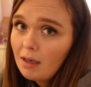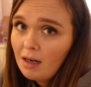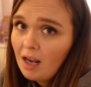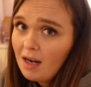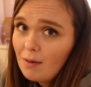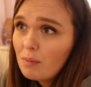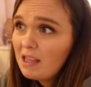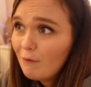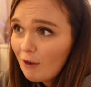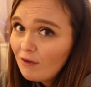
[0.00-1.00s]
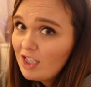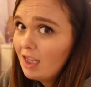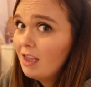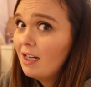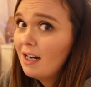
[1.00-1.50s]
and then it'll be the
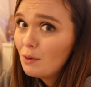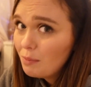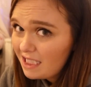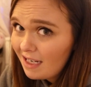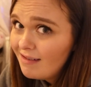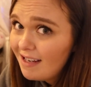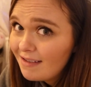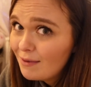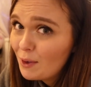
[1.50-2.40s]
15th, and then it'll be 10 days